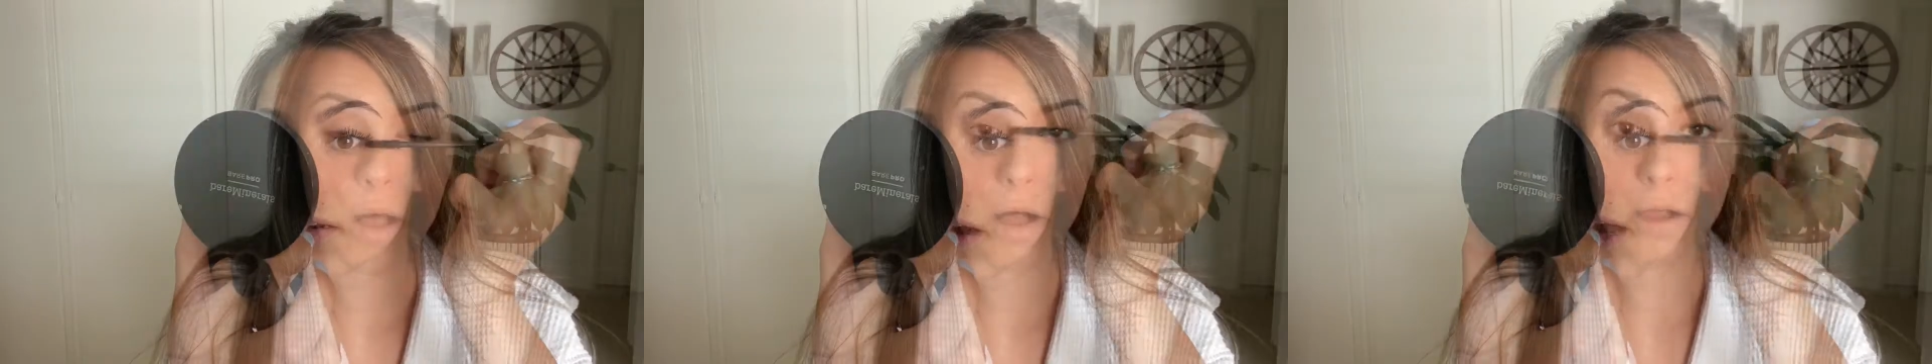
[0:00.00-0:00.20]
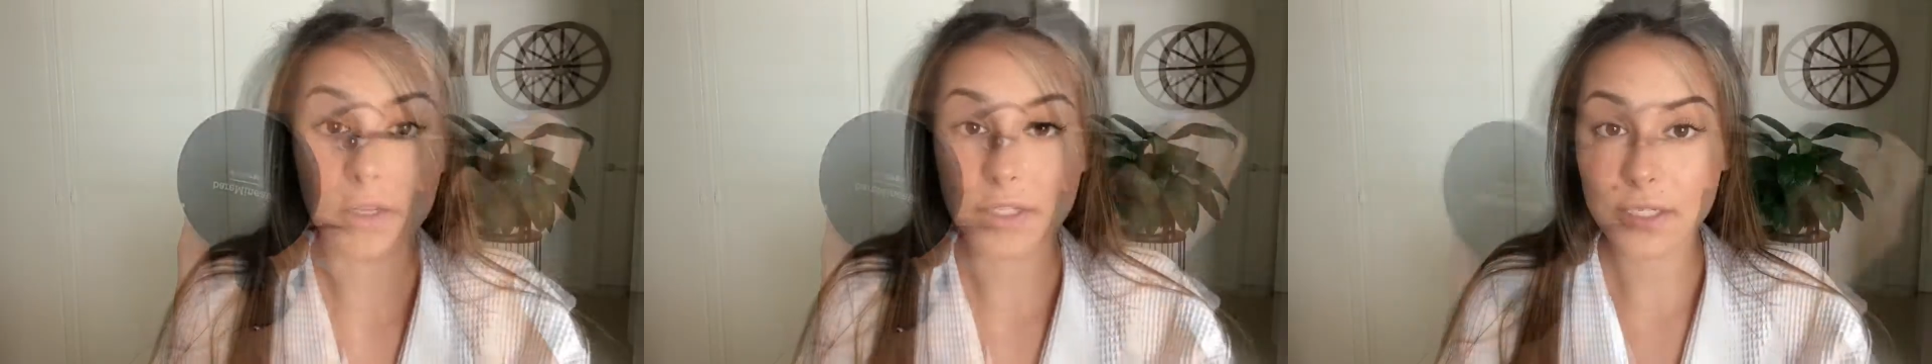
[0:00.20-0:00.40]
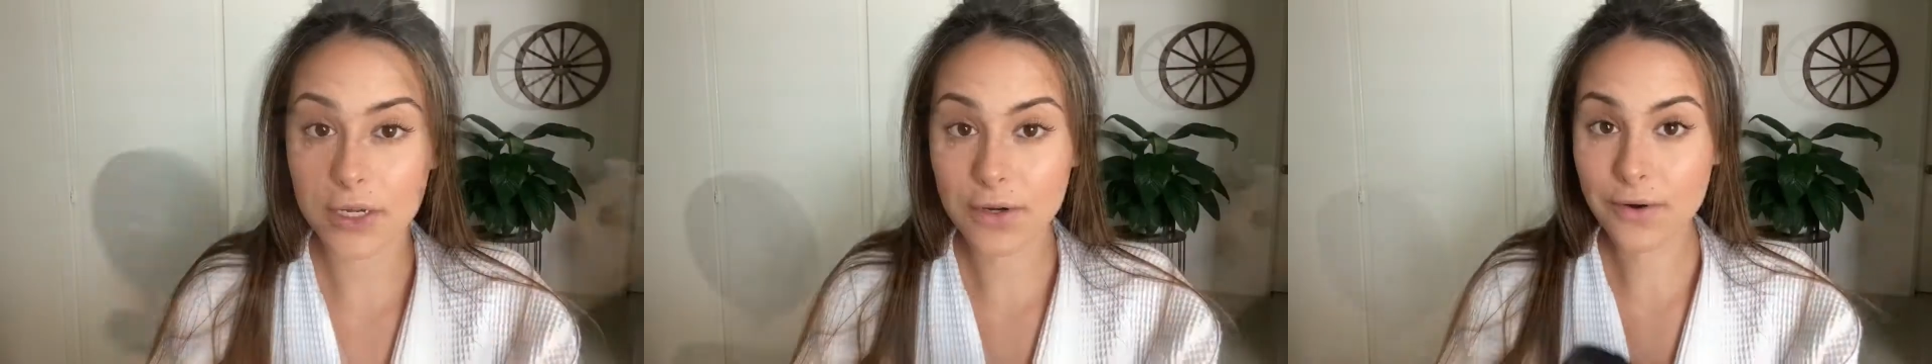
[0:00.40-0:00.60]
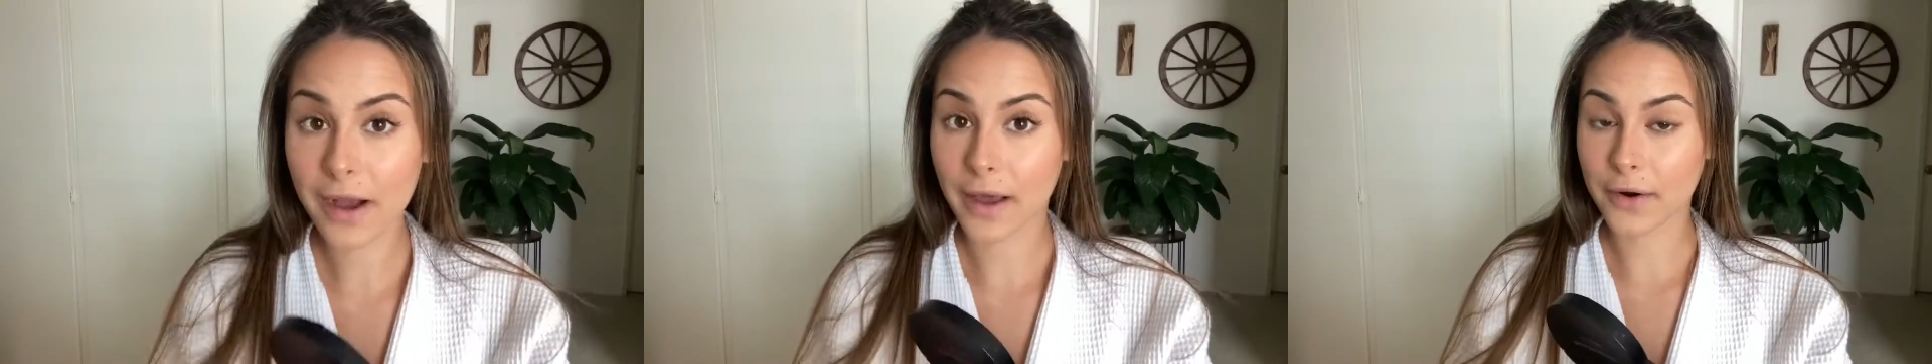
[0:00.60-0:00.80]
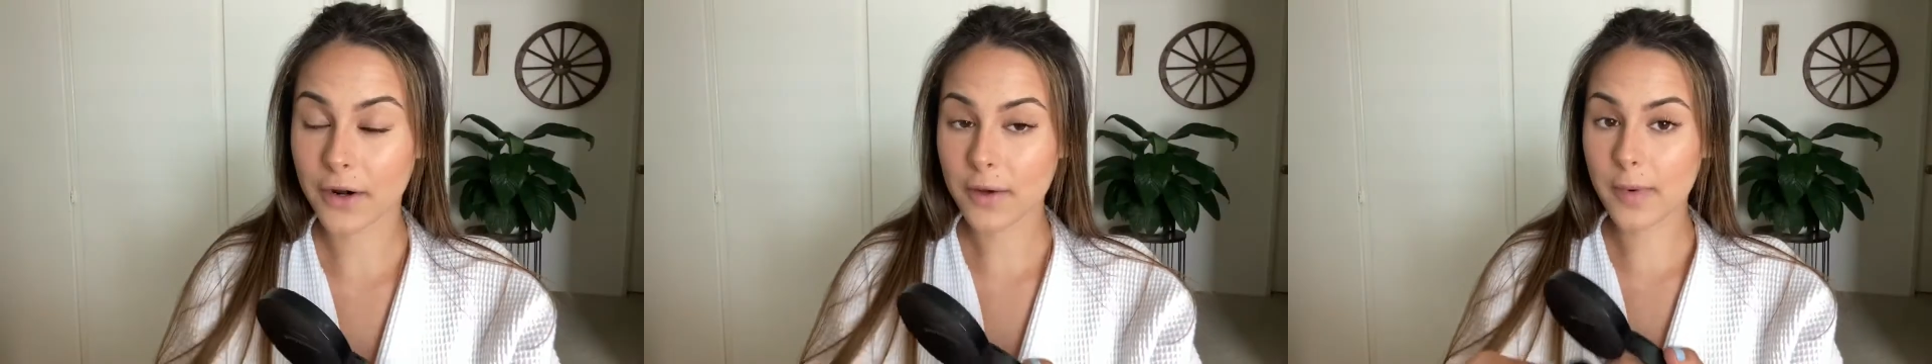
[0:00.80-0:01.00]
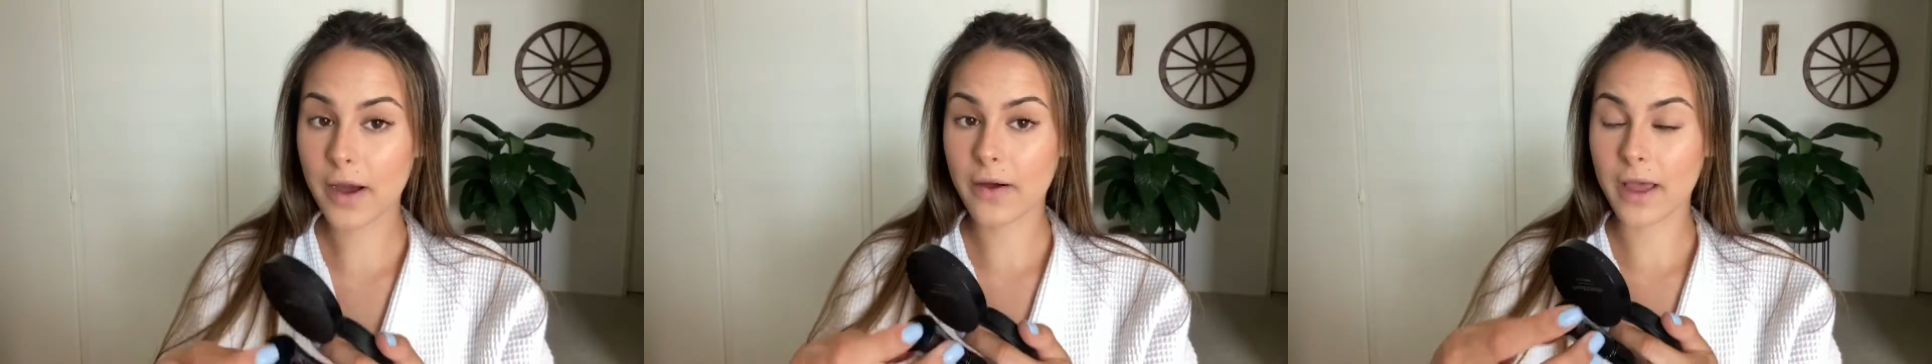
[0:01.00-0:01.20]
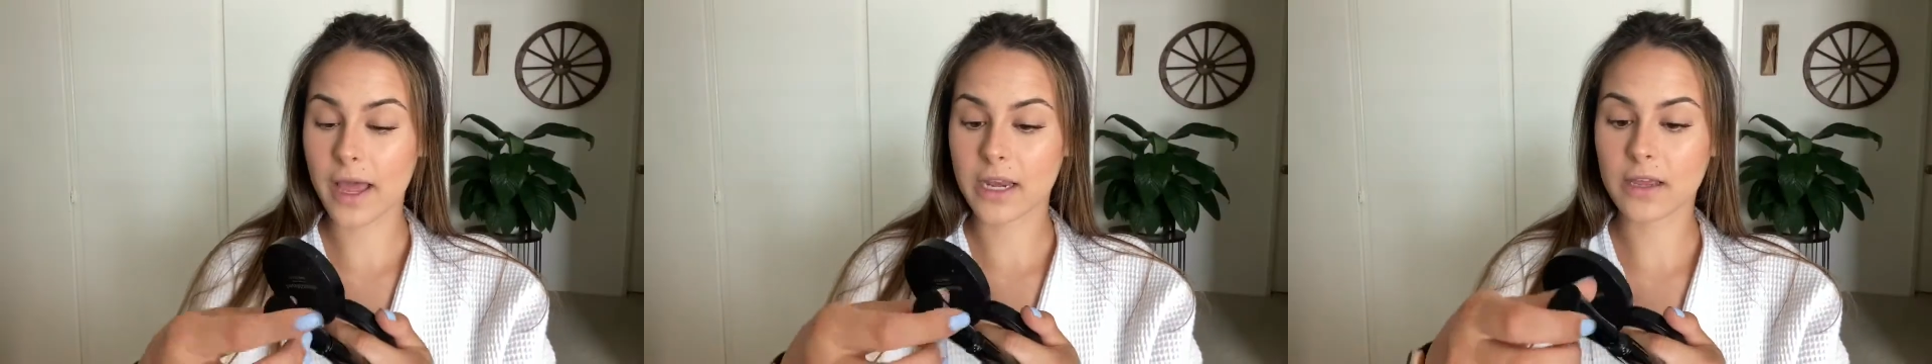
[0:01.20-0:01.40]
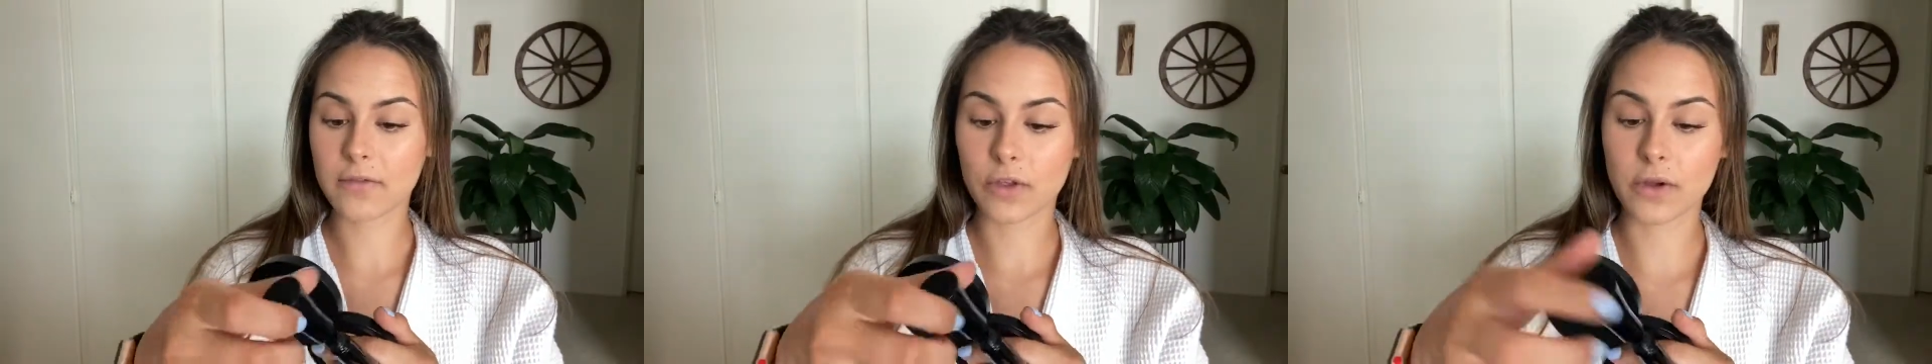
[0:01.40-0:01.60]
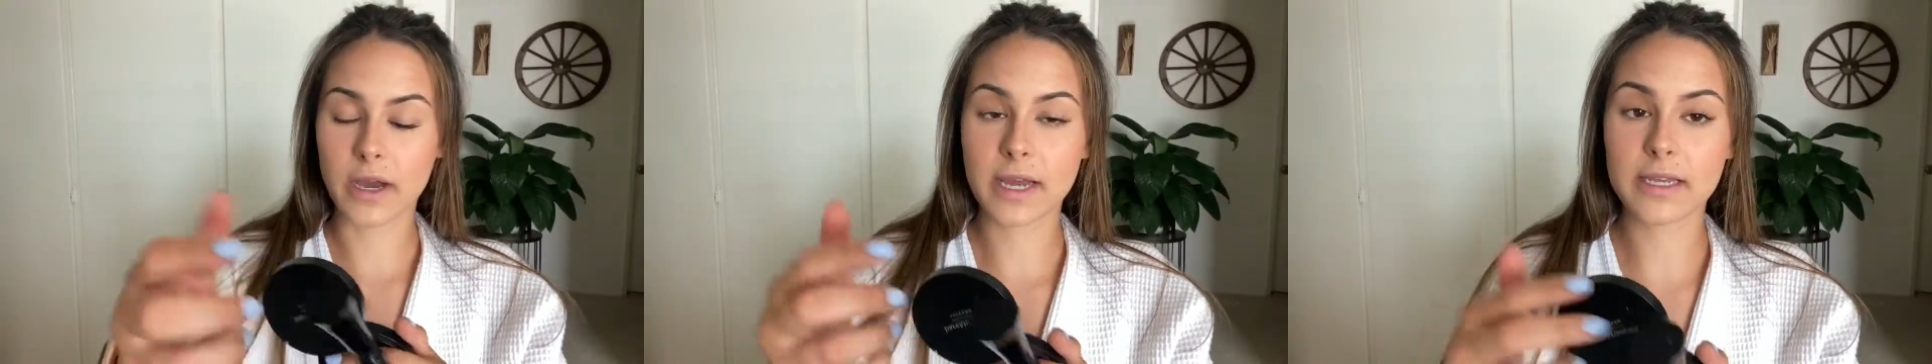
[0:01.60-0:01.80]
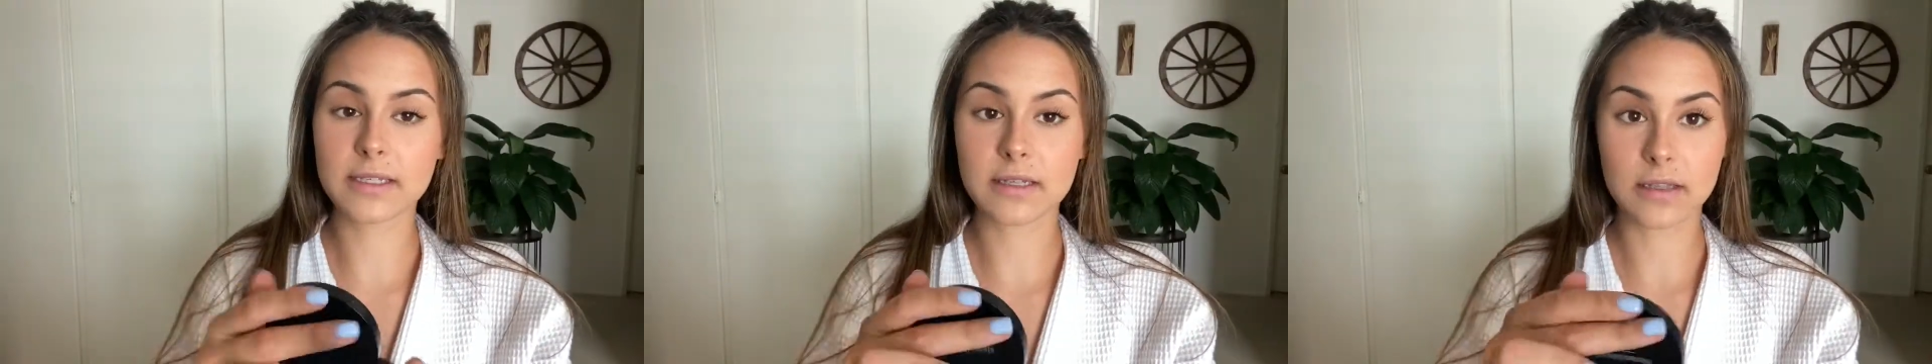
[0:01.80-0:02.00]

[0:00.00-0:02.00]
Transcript: Also, I don't know about any of you guys,